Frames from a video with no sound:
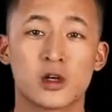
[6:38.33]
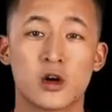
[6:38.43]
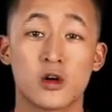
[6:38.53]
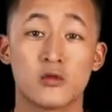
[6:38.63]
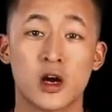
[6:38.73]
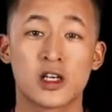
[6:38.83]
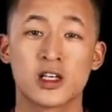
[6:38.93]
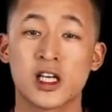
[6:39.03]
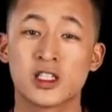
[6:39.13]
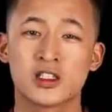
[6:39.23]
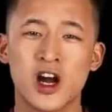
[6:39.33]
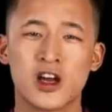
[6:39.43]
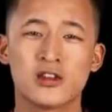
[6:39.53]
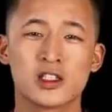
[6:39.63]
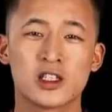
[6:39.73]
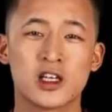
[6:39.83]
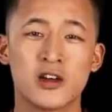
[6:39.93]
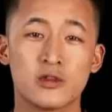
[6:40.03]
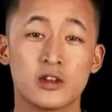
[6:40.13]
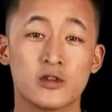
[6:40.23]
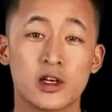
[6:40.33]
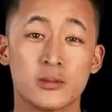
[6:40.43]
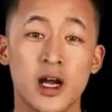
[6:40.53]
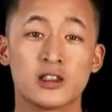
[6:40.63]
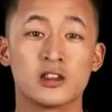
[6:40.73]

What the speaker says: Alright, let's dive into the level 3 battle